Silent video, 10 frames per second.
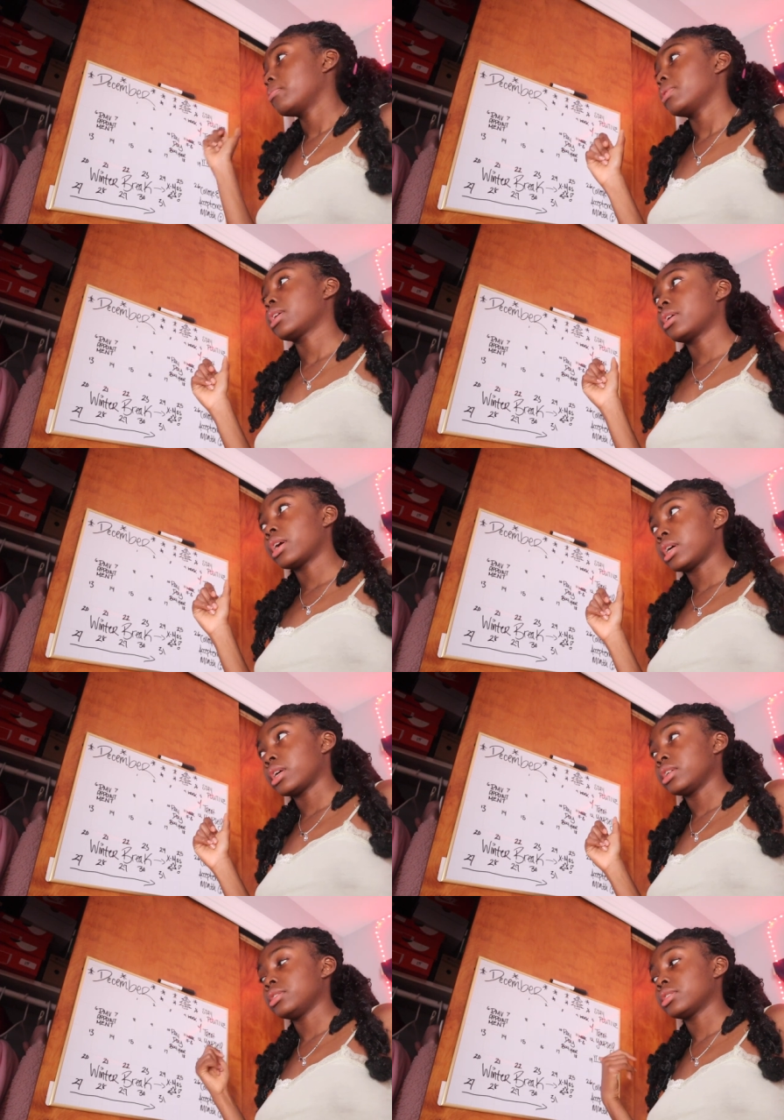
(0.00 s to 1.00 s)

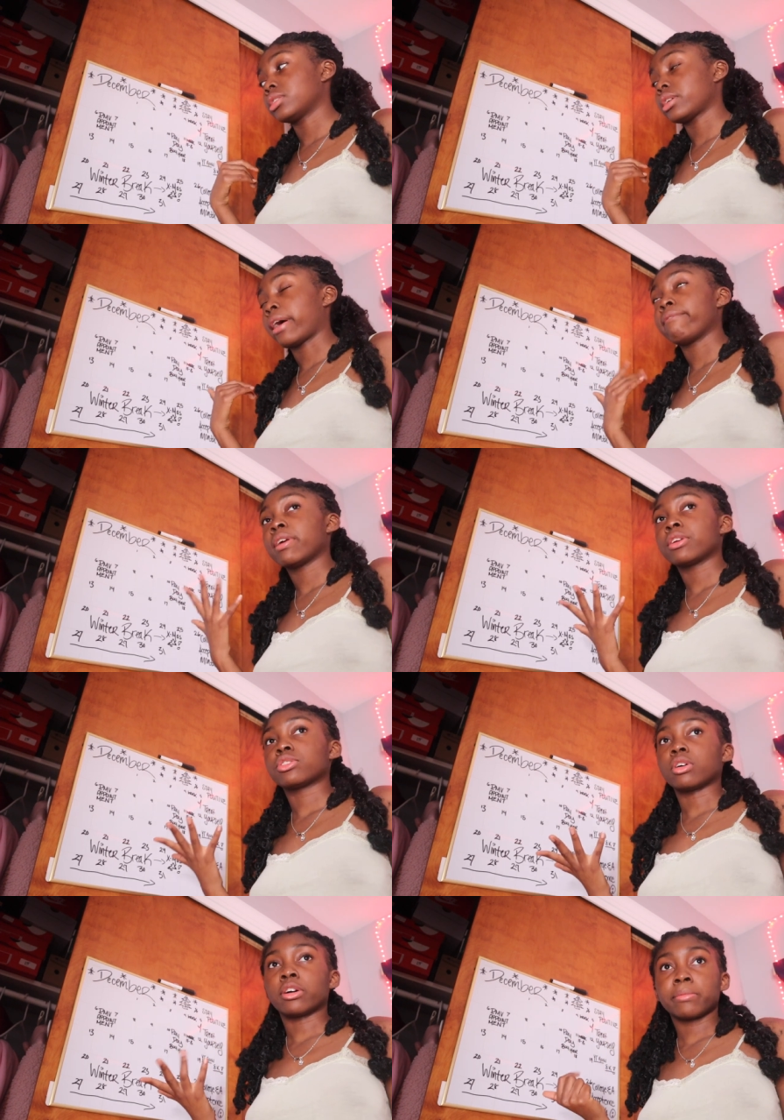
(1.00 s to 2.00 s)
because I
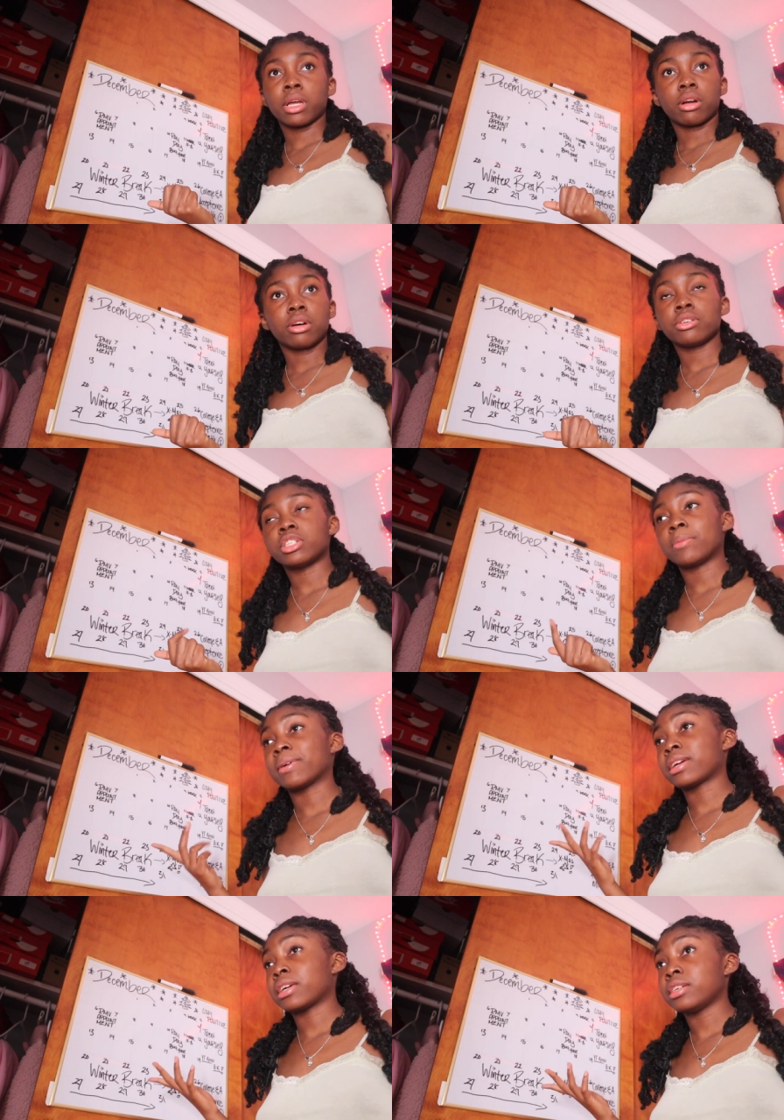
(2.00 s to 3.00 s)
finished all my college
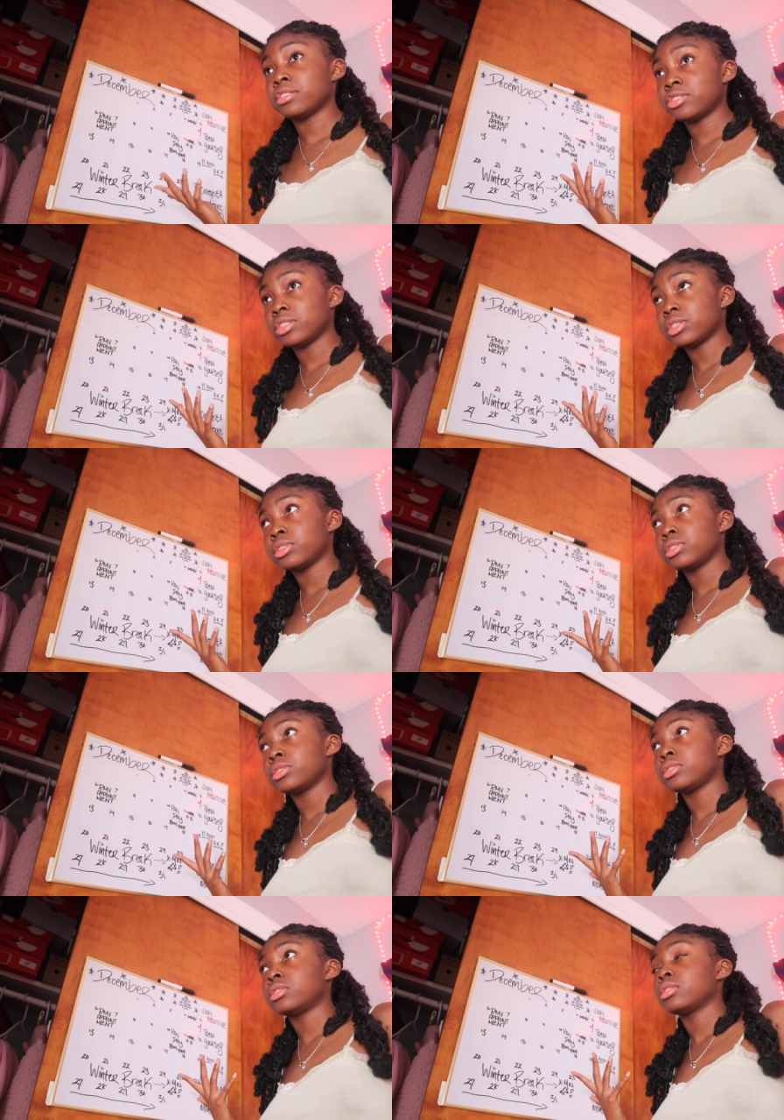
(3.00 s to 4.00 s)

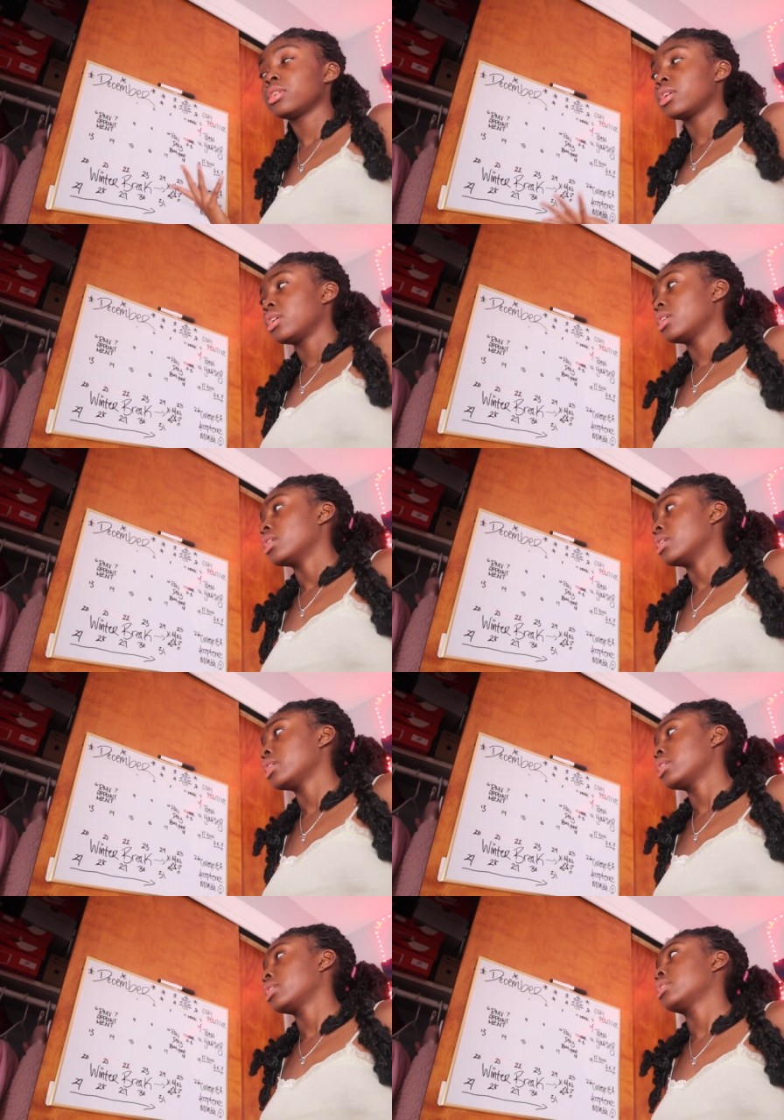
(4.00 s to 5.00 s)
applications
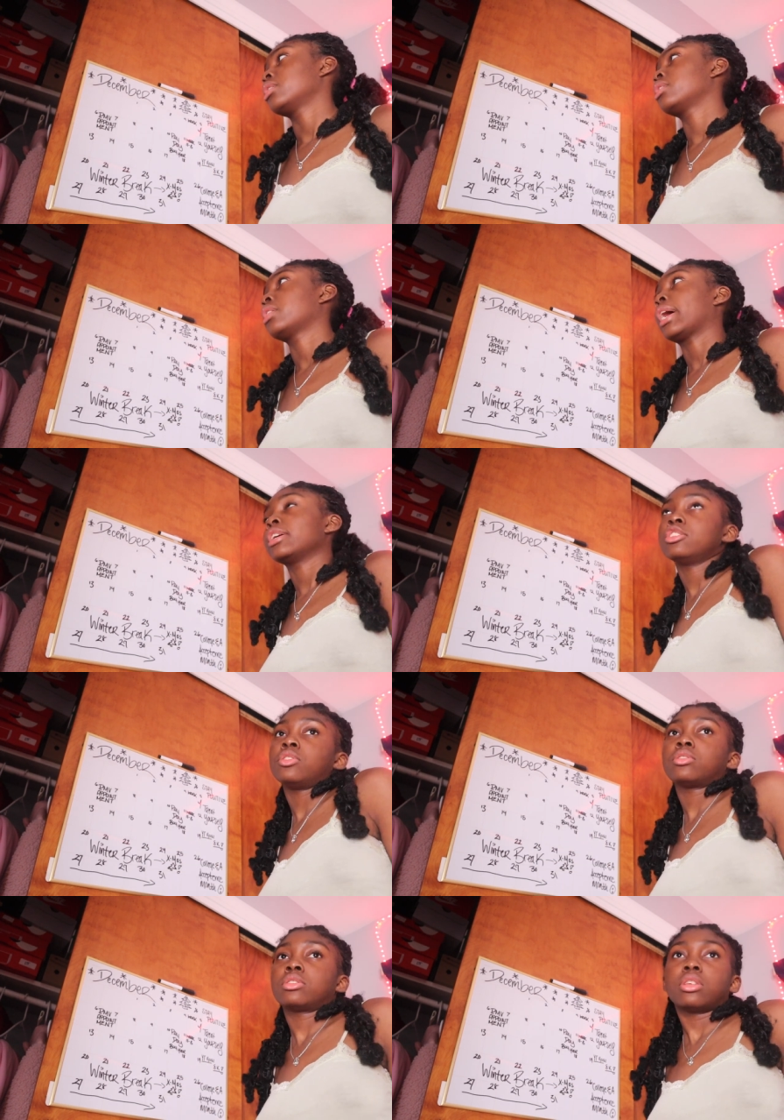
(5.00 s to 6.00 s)
and I
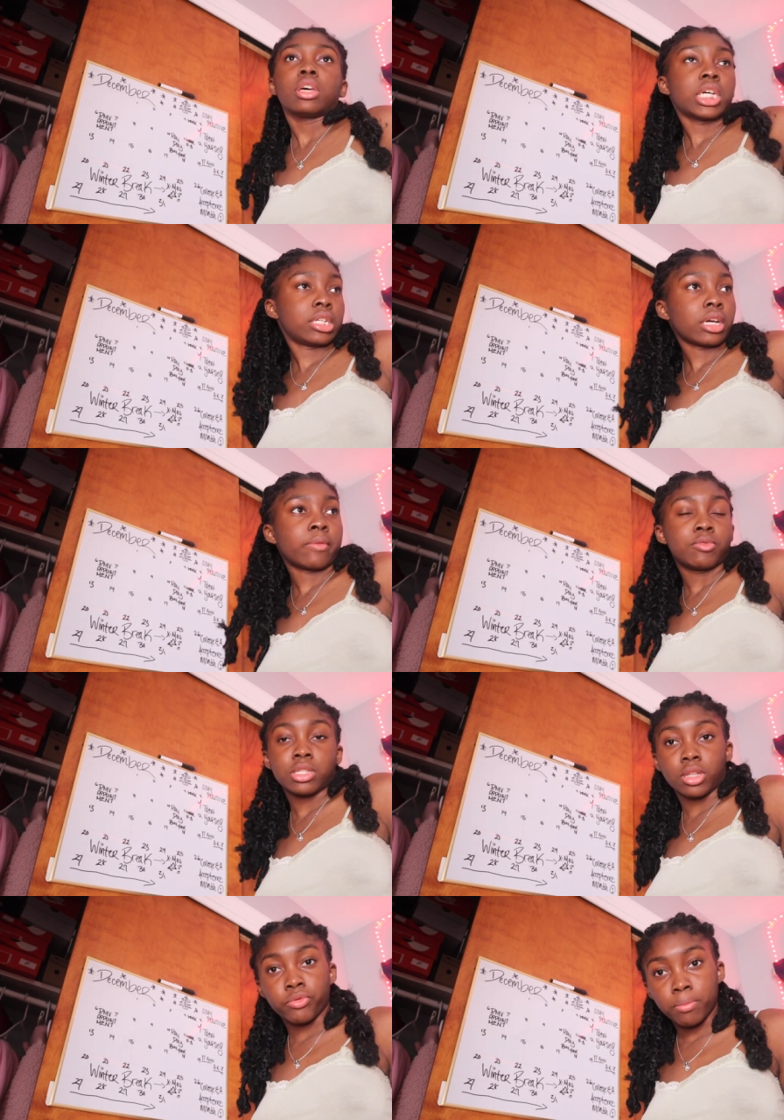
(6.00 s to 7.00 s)
just I, am
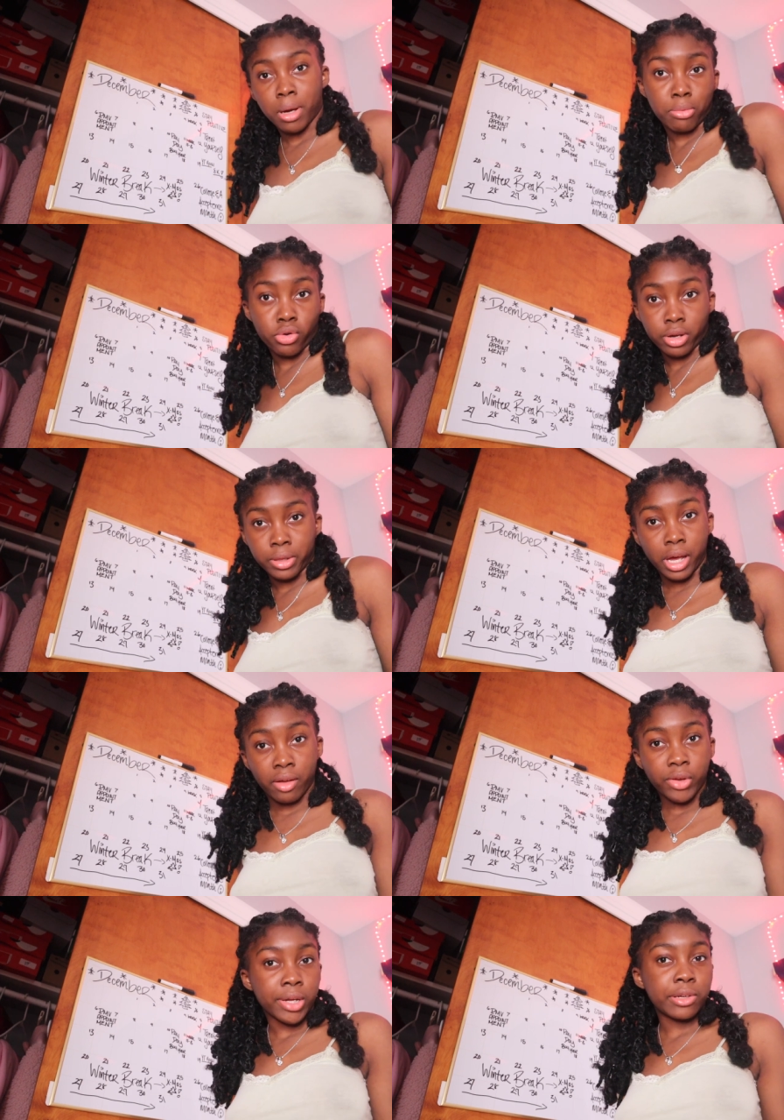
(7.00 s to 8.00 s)
just living my boring
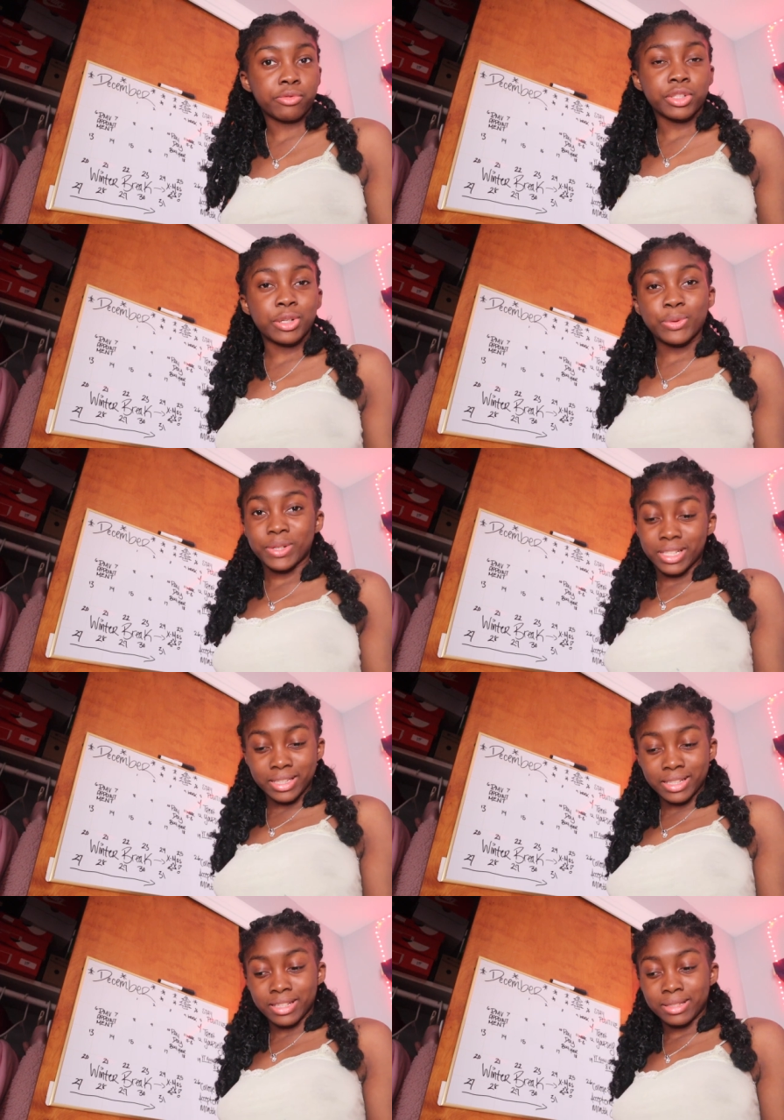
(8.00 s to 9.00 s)
life. I ain't really doing
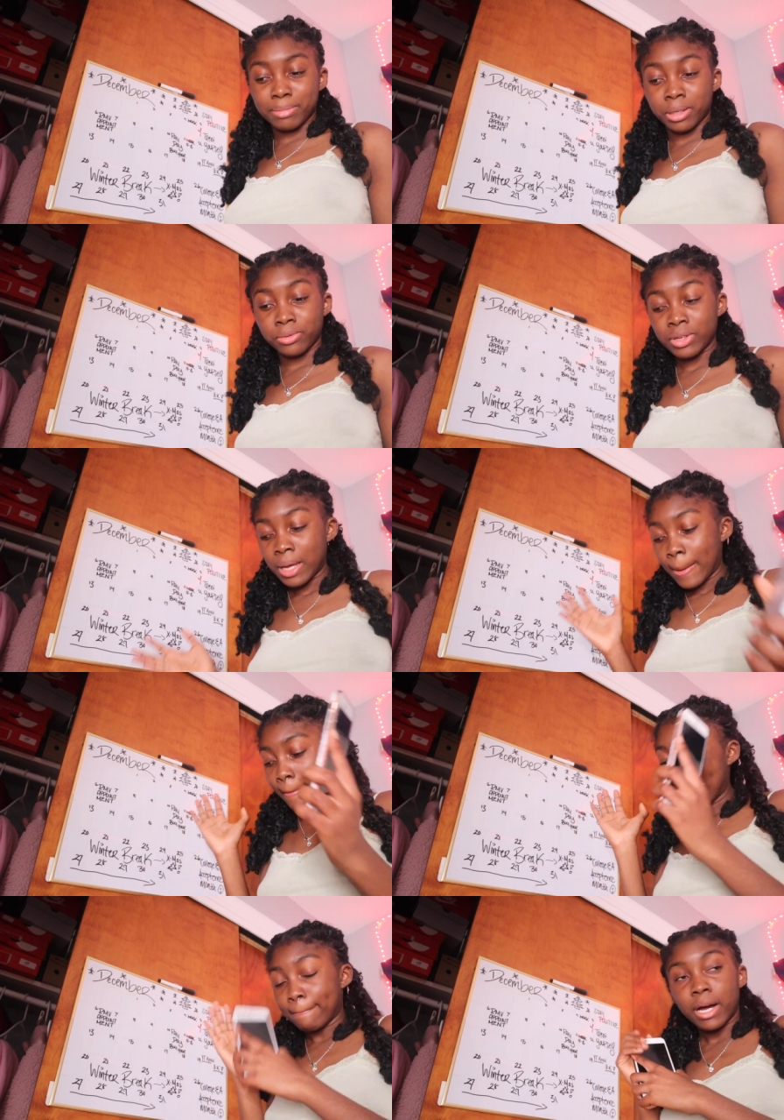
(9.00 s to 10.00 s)
nothing this month.
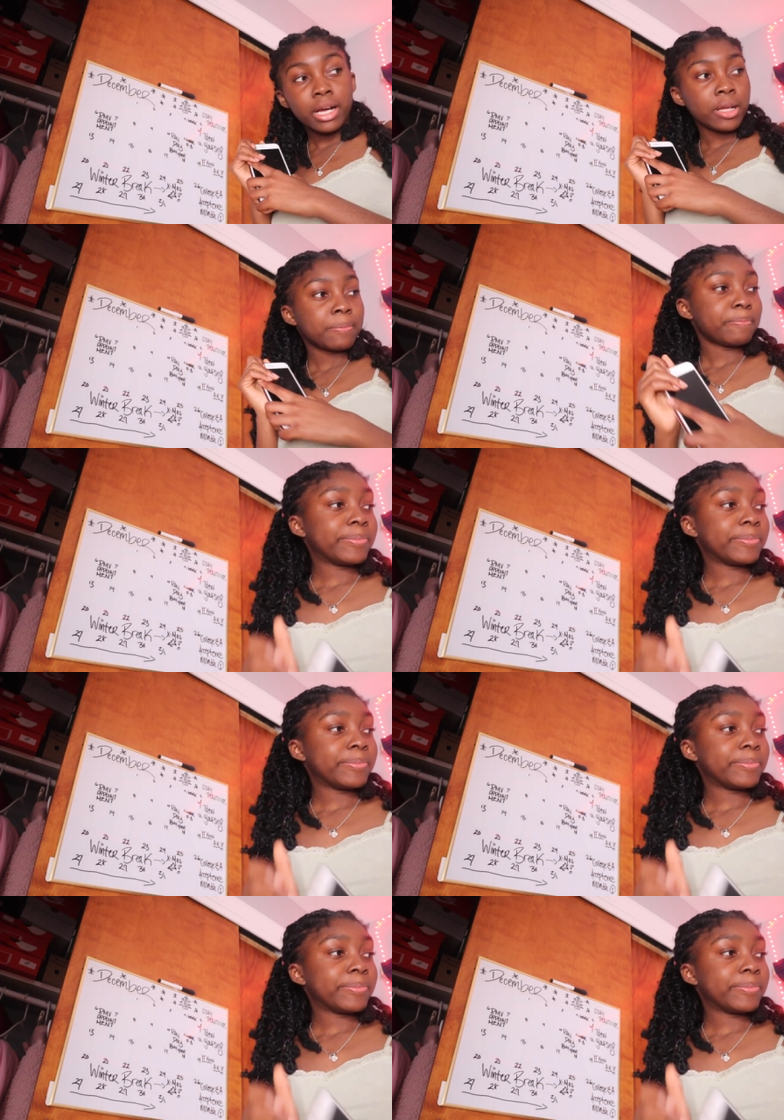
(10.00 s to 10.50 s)
But